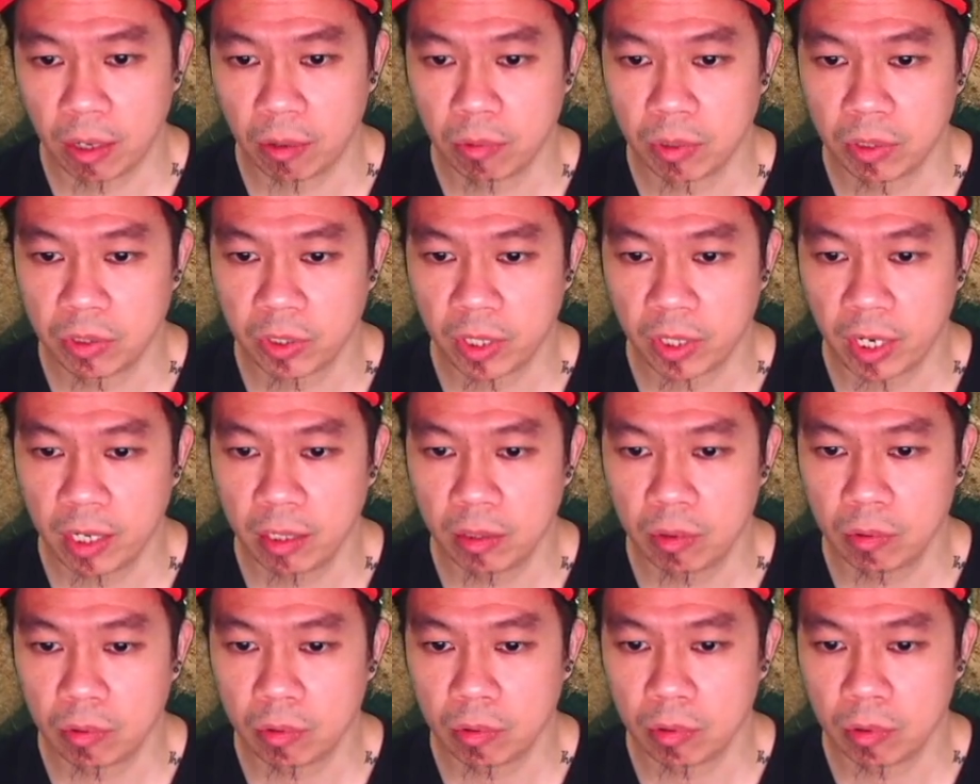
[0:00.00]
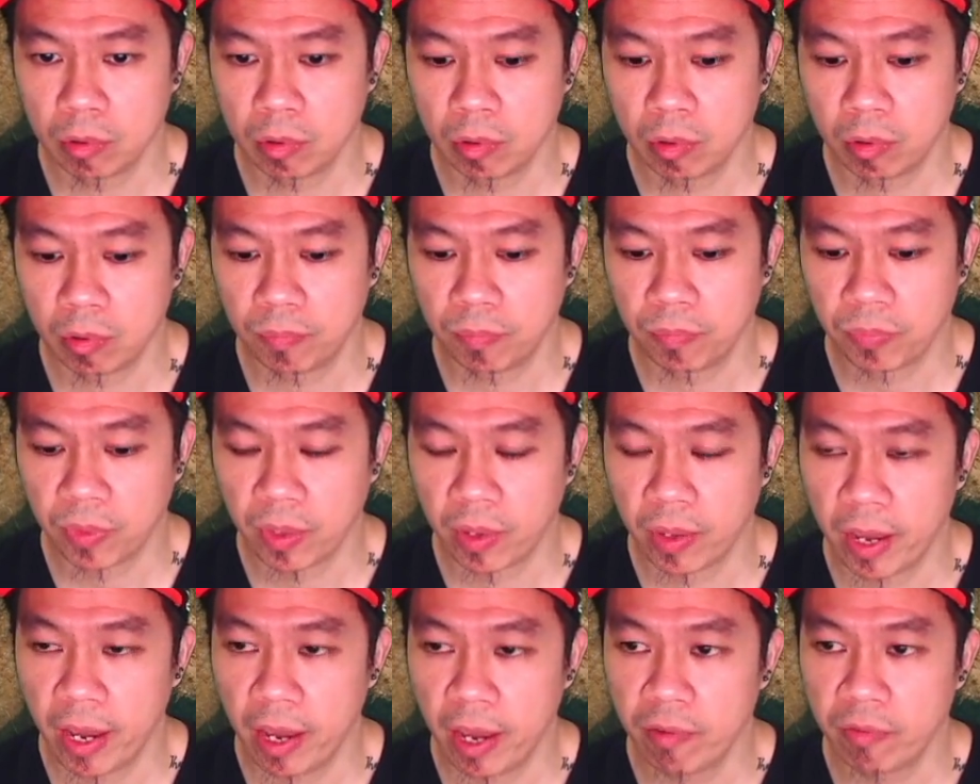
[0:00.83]
I will try to
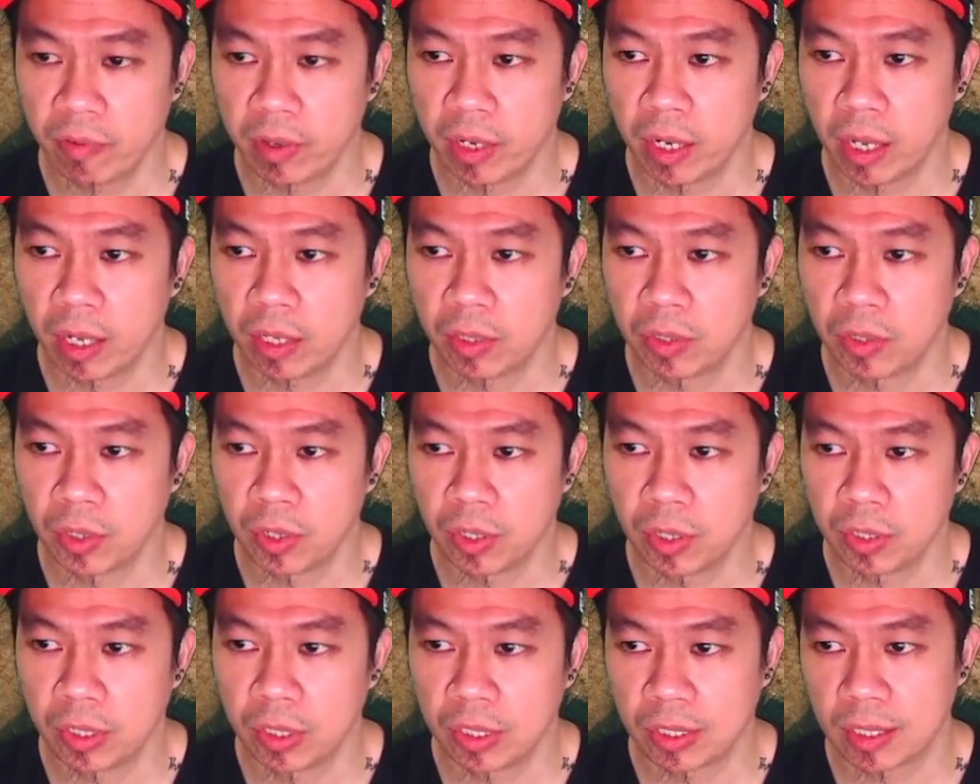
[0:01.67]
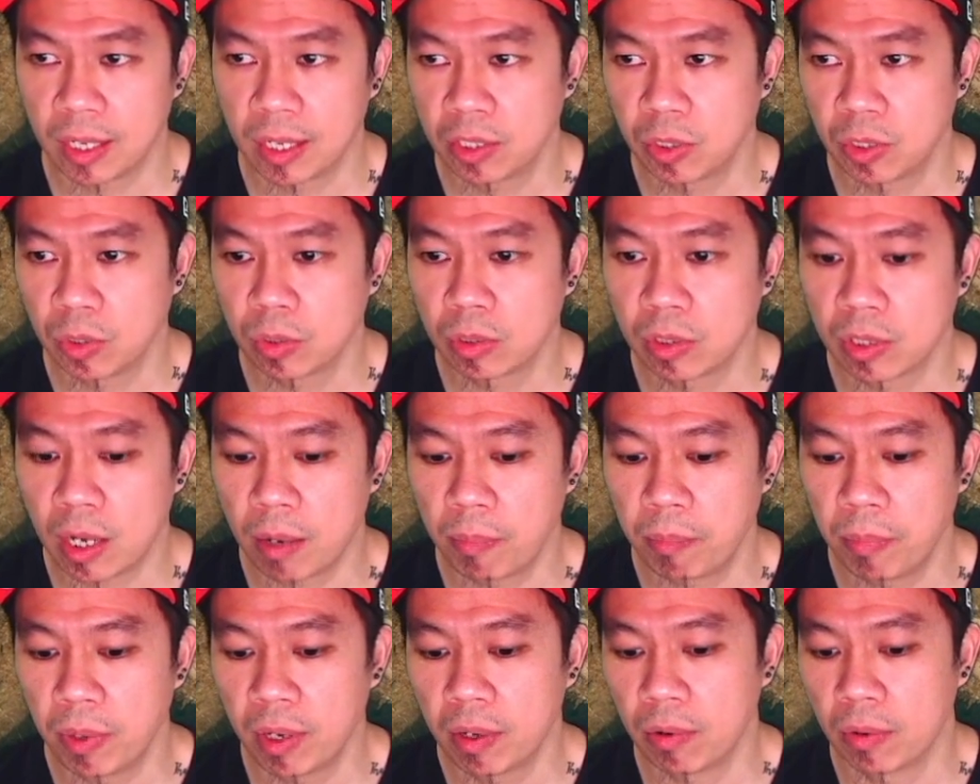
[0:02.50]
have another discussion
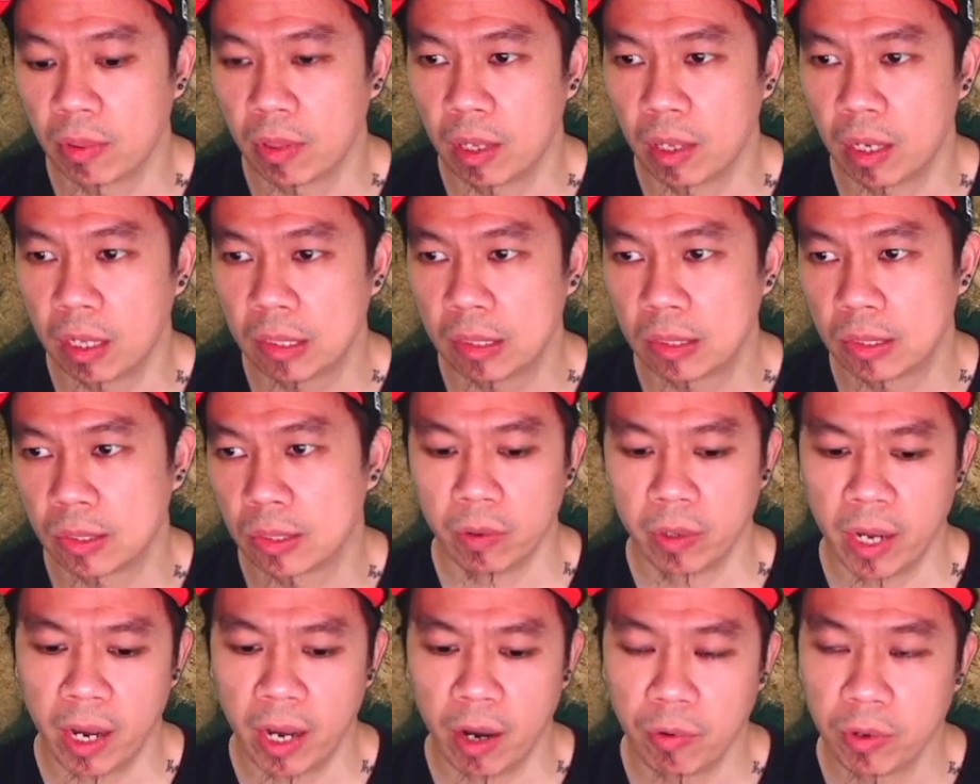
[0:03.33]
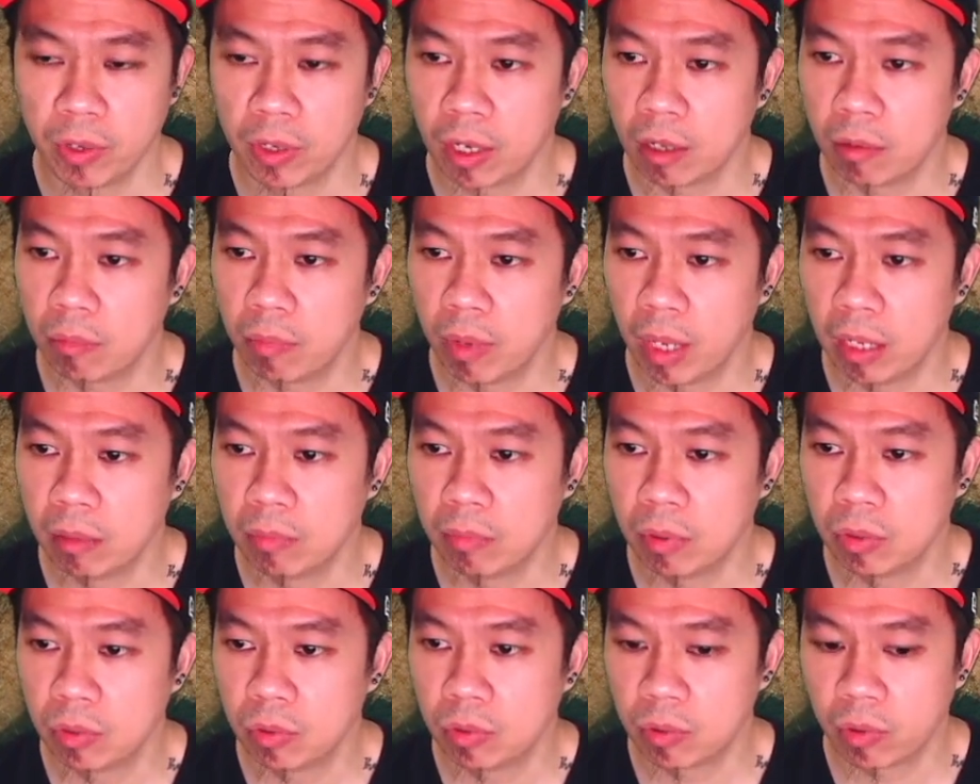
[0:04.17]
topic on this, on how you can be
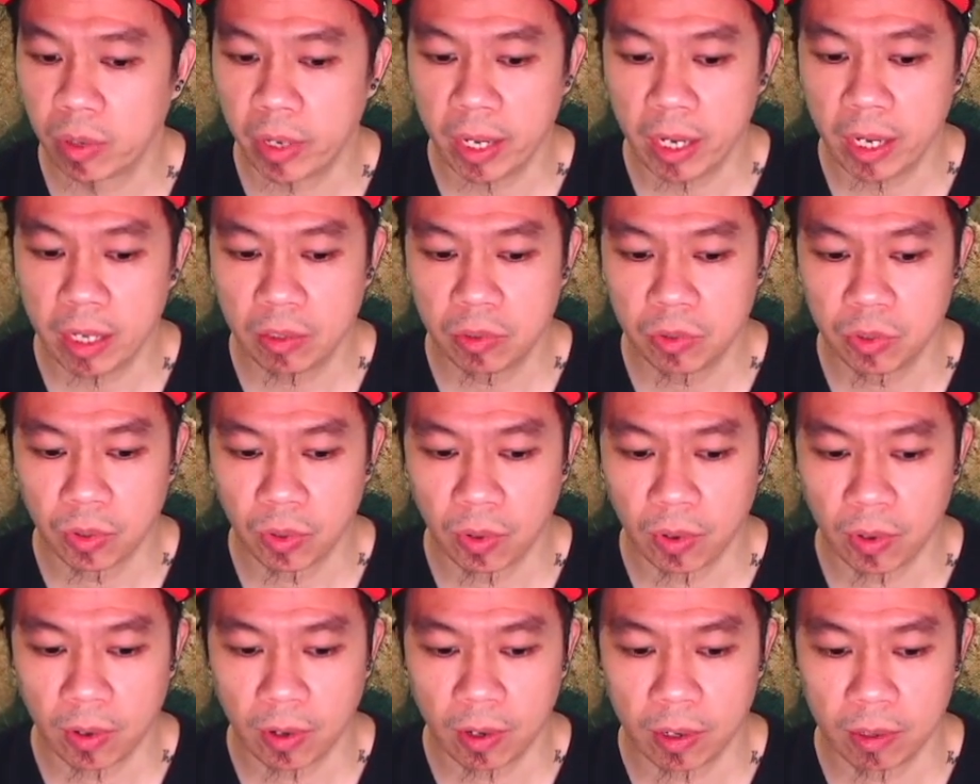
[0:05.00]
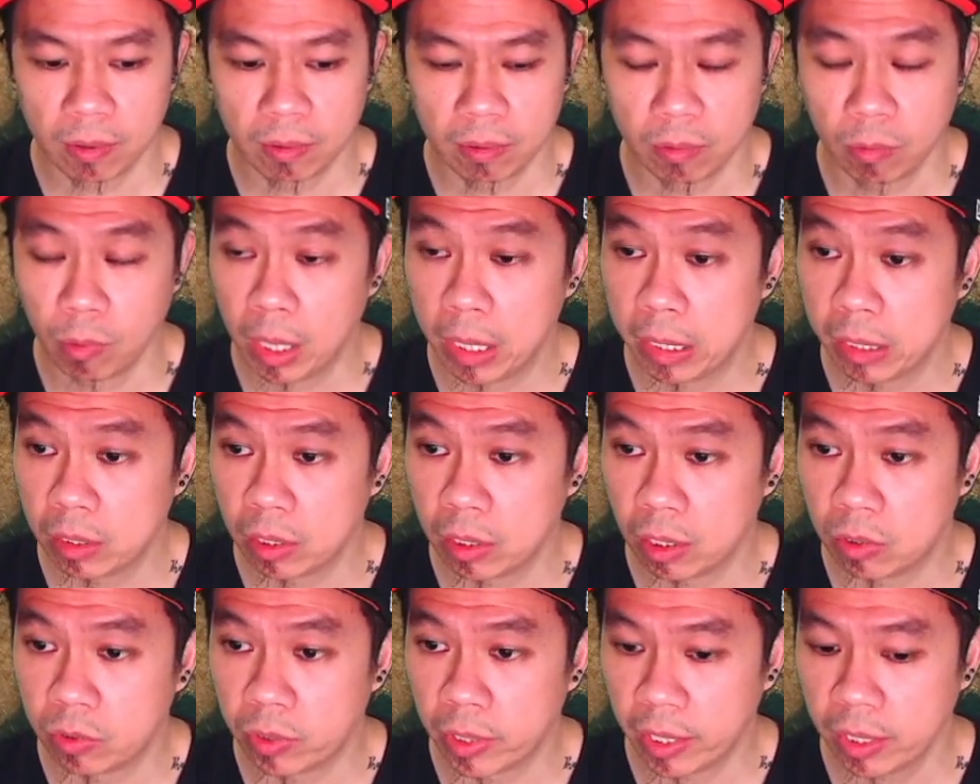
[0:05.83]
able to create your wallet
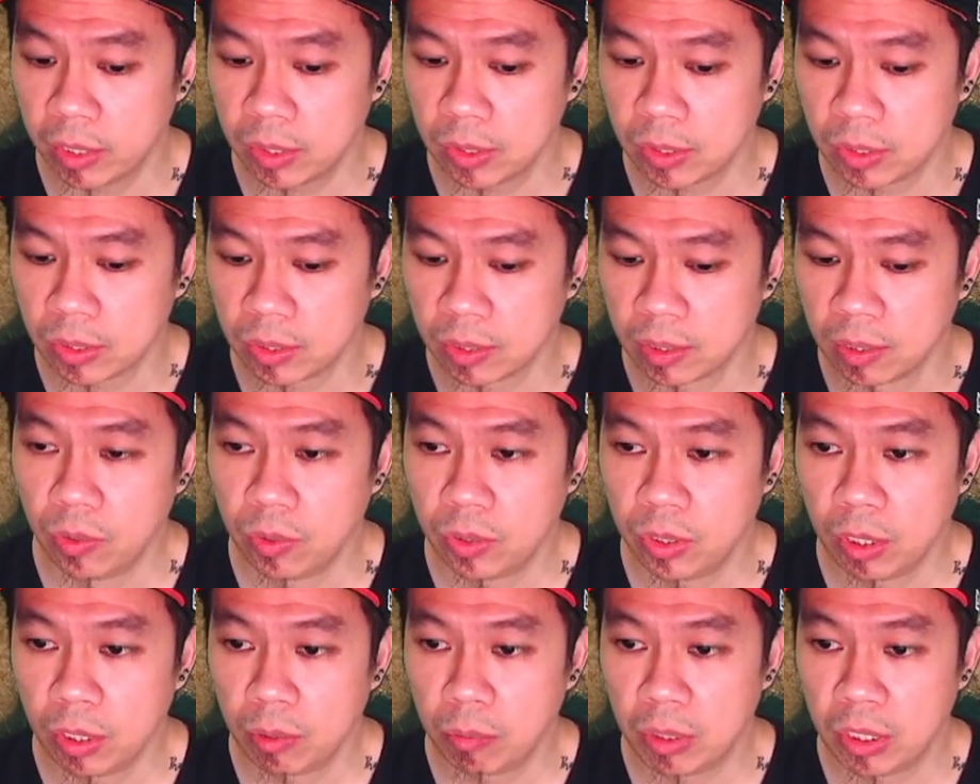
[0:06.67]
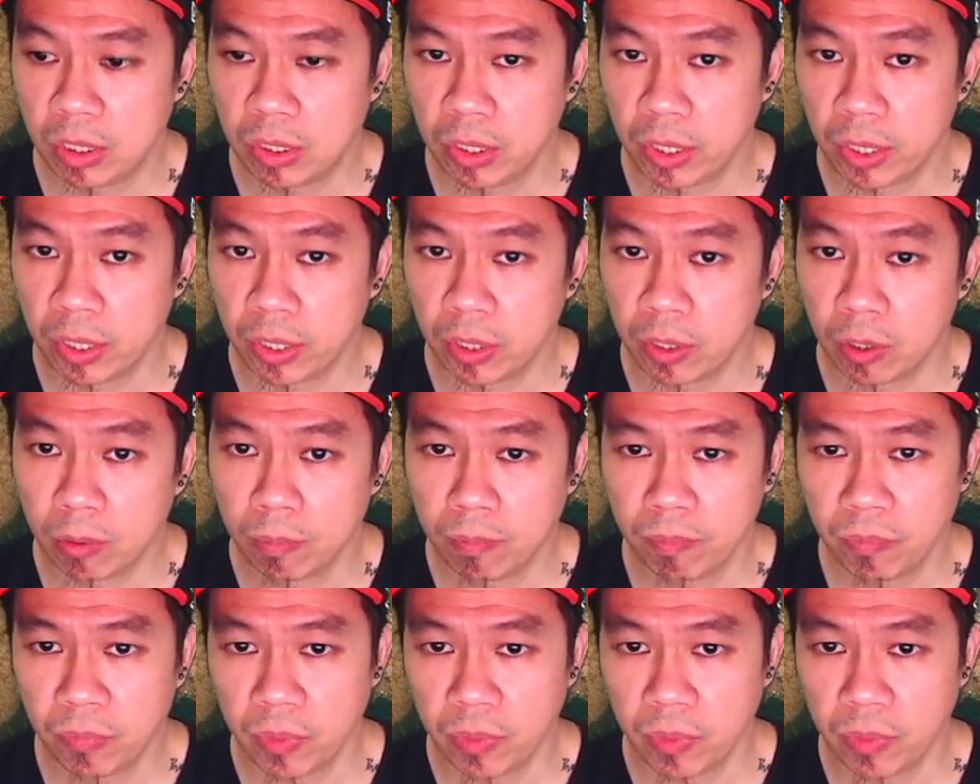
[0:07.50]
address using Mysterium.